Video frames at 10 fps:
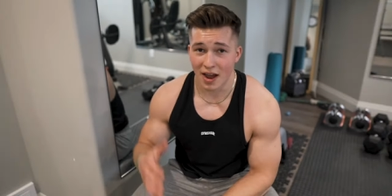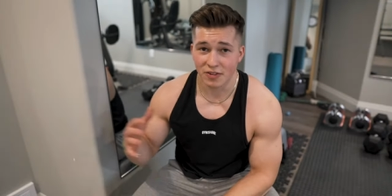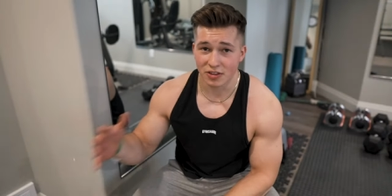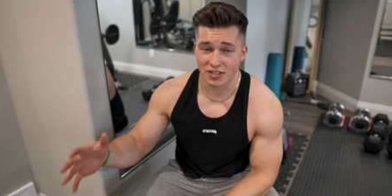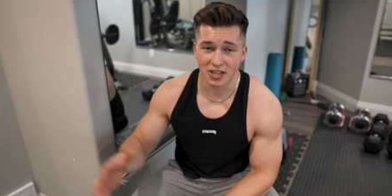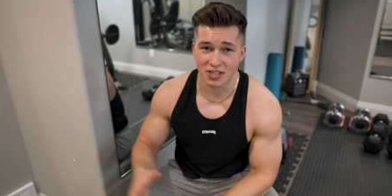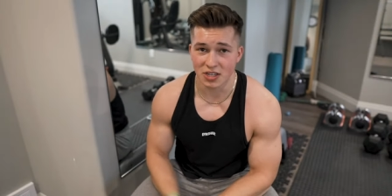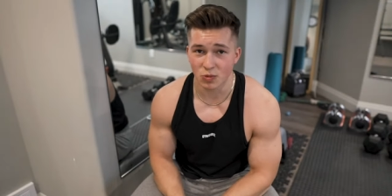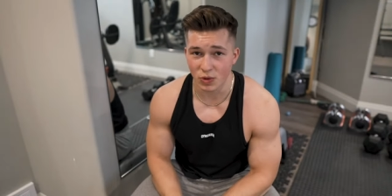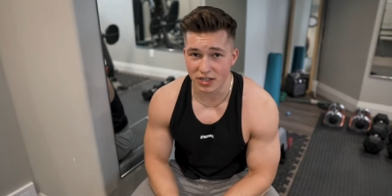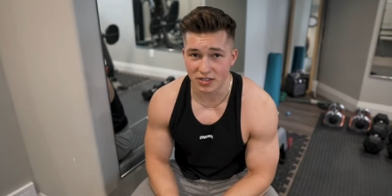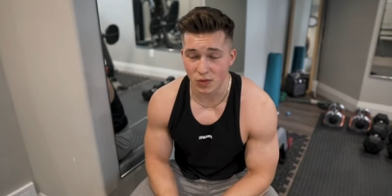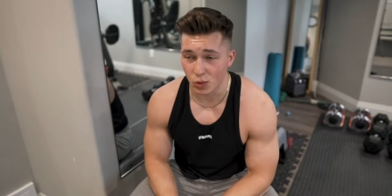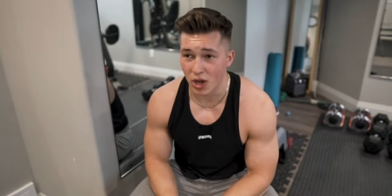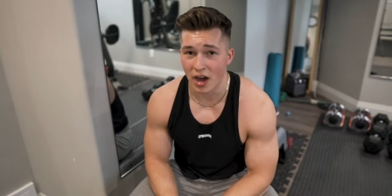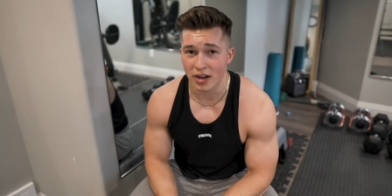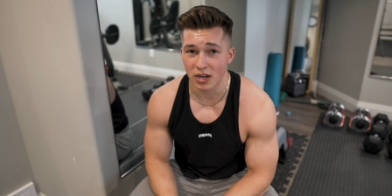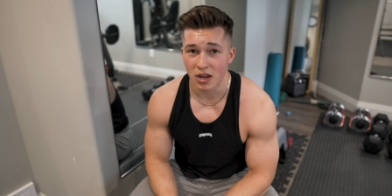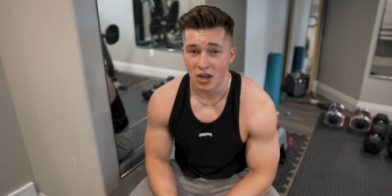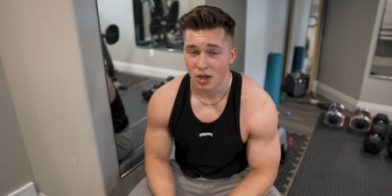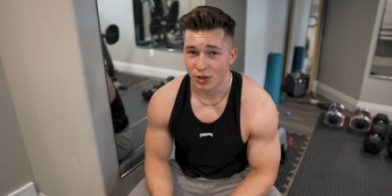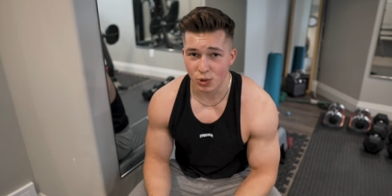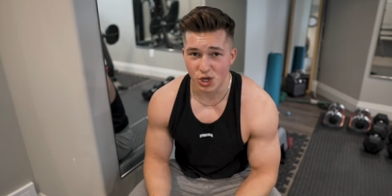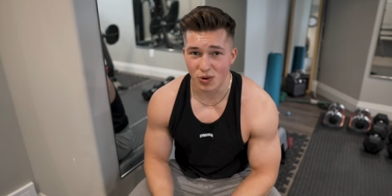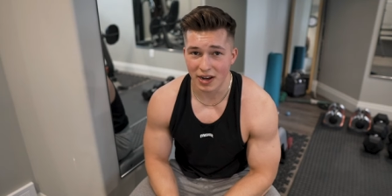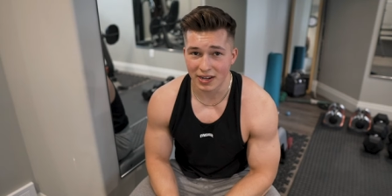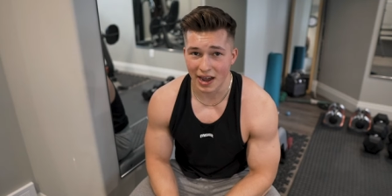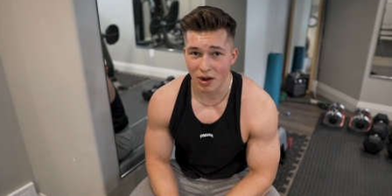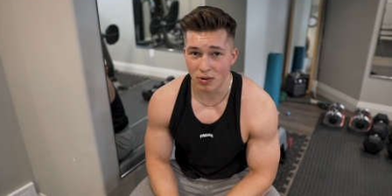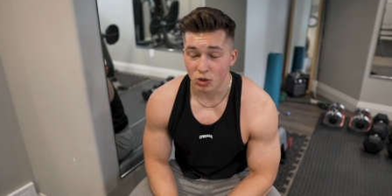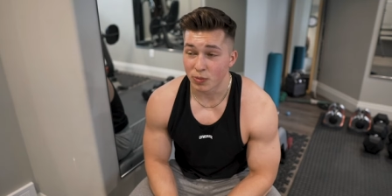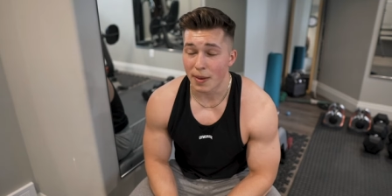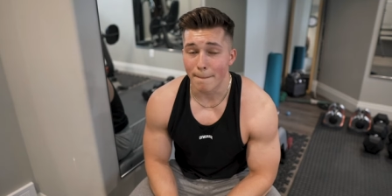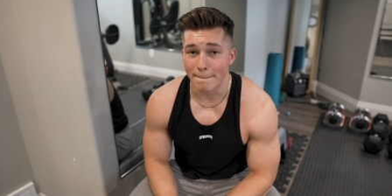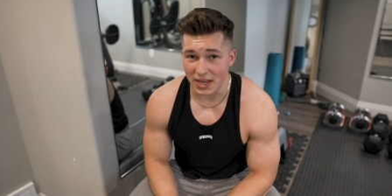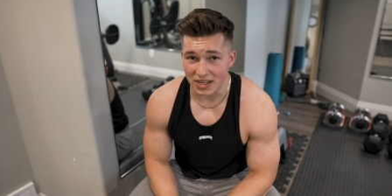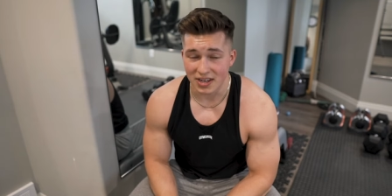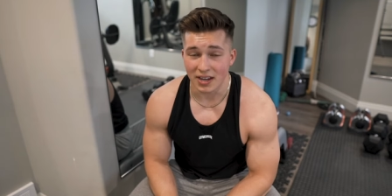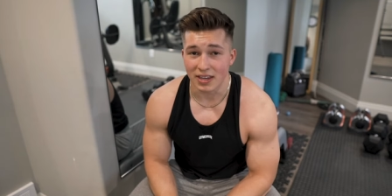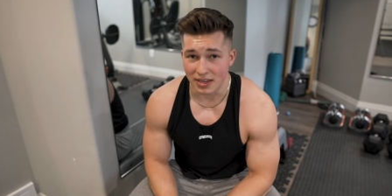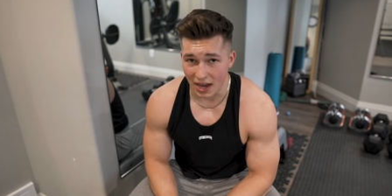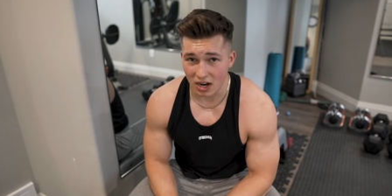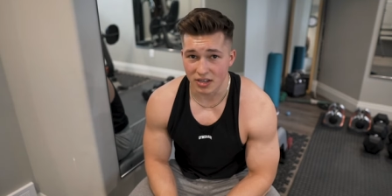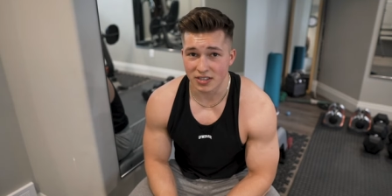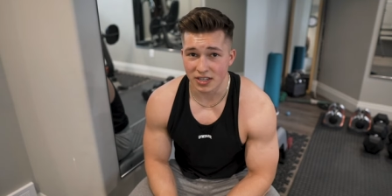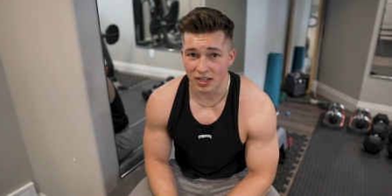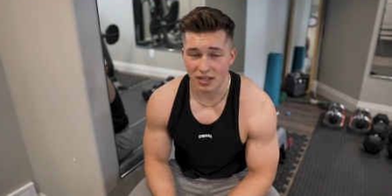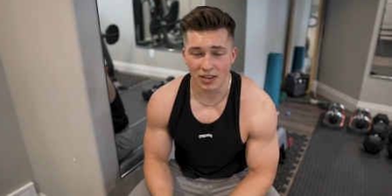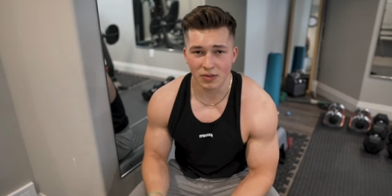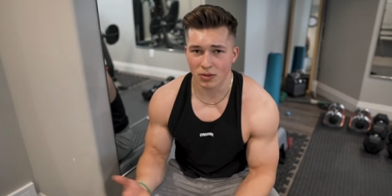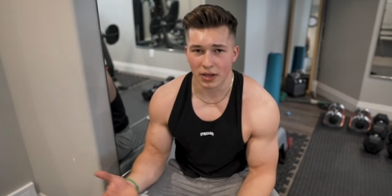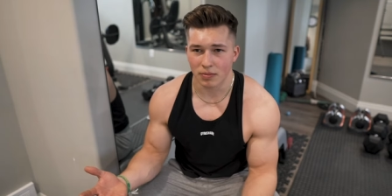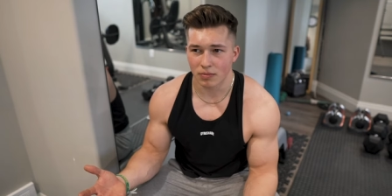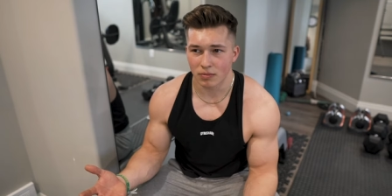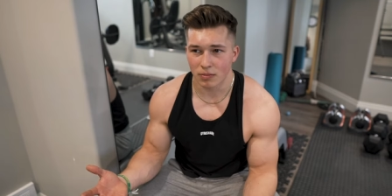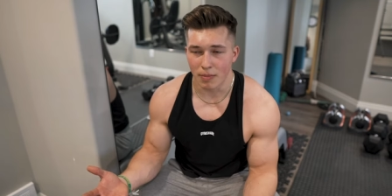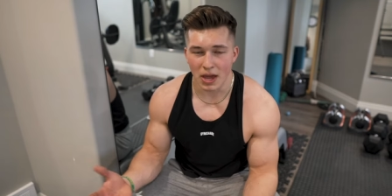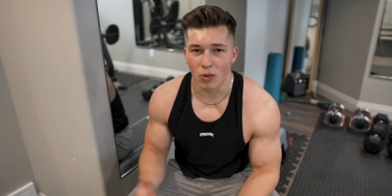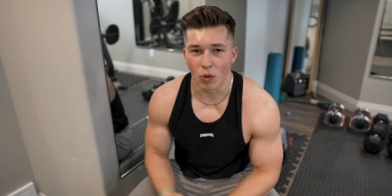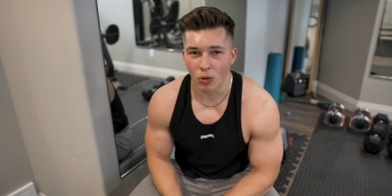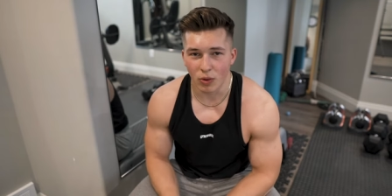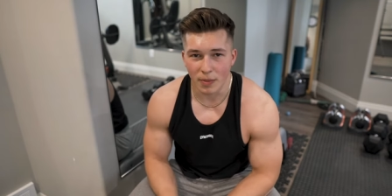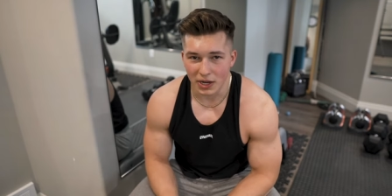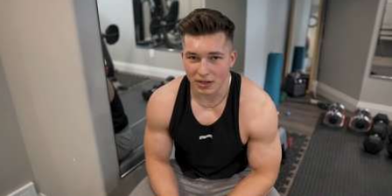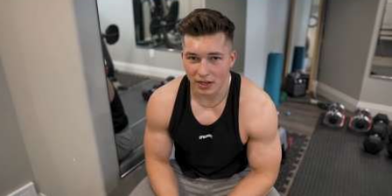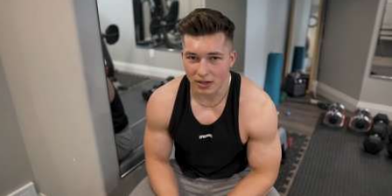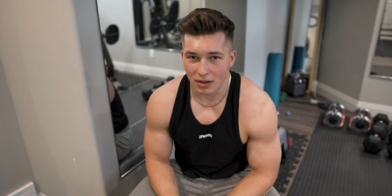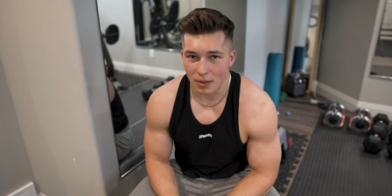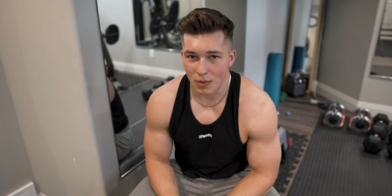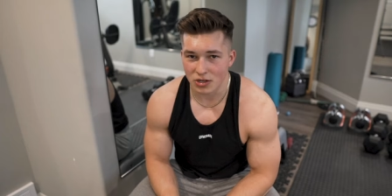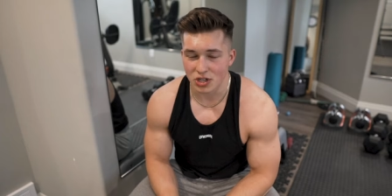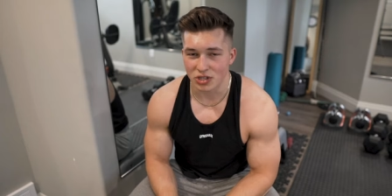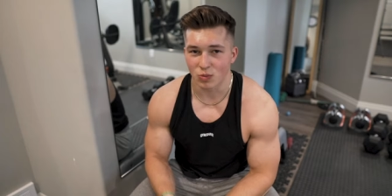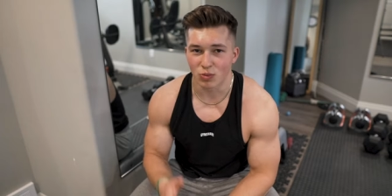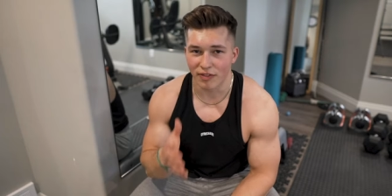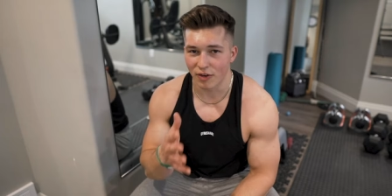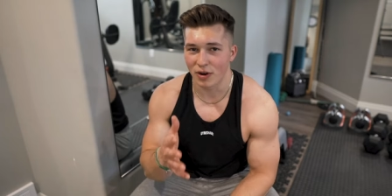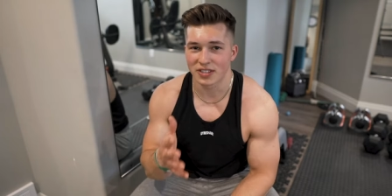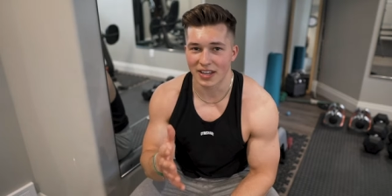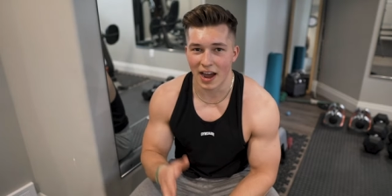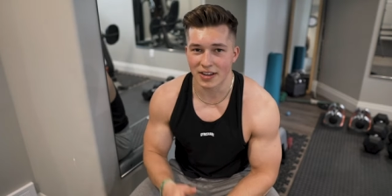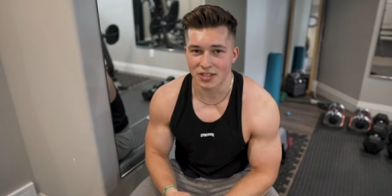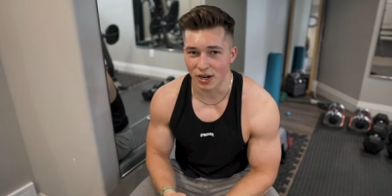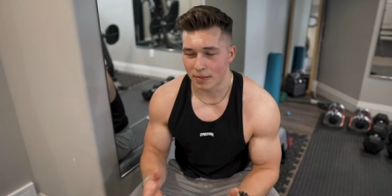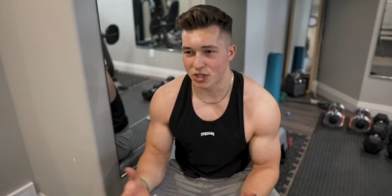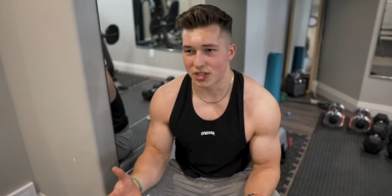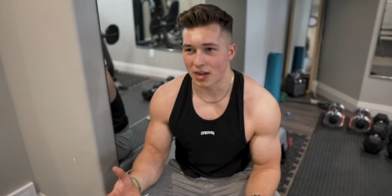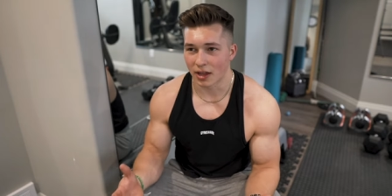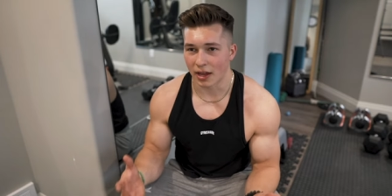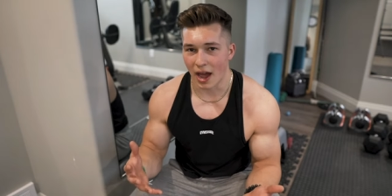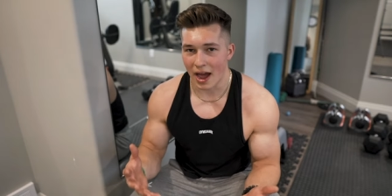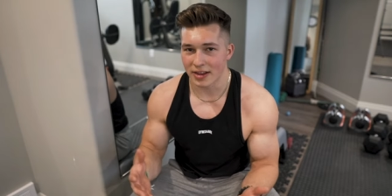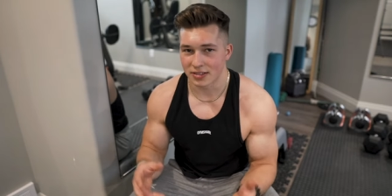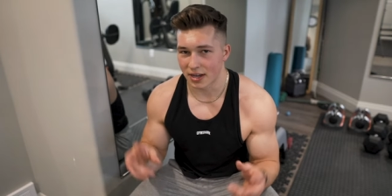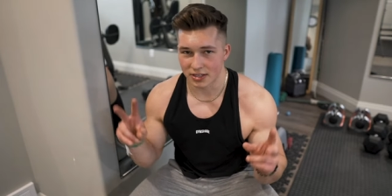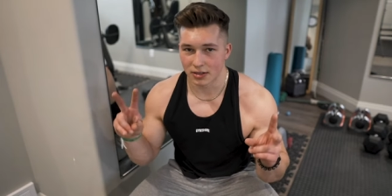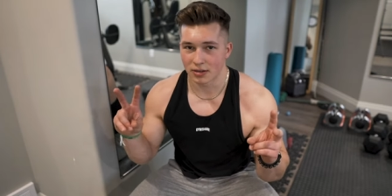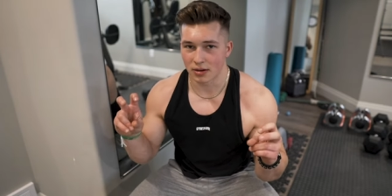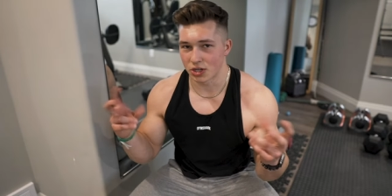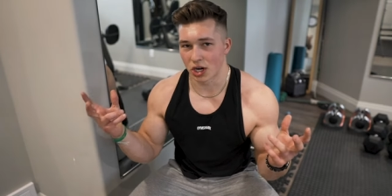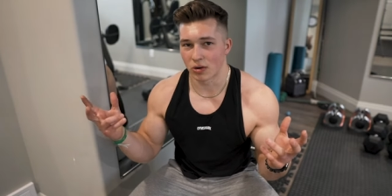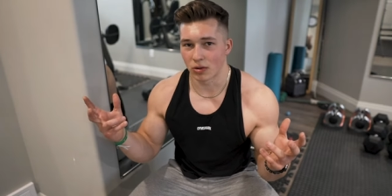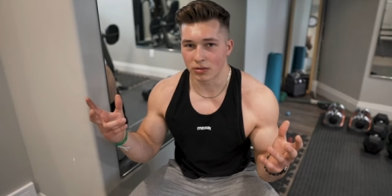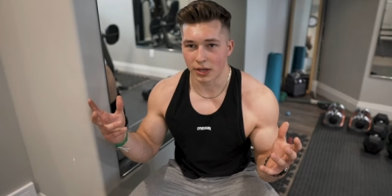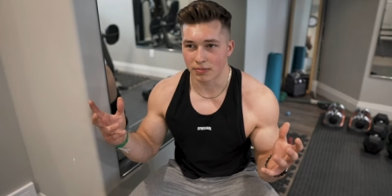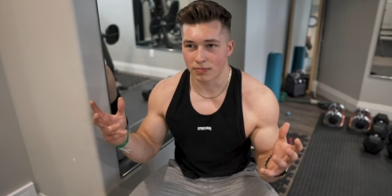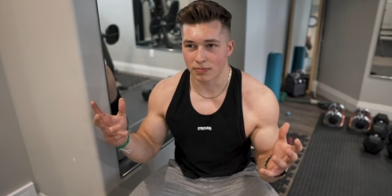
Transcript: after the 16 weeks of you cutting, you shredding down, you'll be a beast. I guarantee it. Even, like men or women. Like I'm not just referring to guys here. I'm just saying like guys as in a general like